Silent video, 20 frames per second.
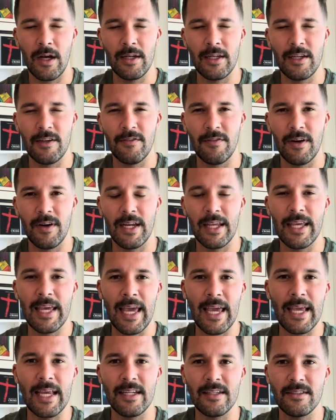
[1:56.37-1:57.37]
different
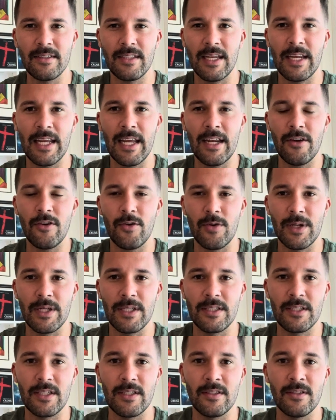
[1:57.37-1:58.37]
gains and
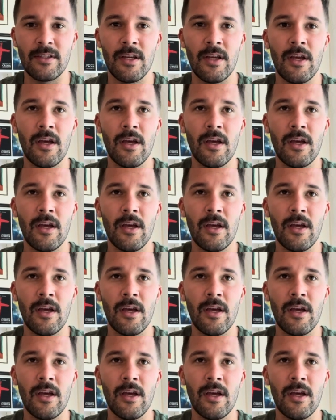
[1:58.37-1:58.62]
increases,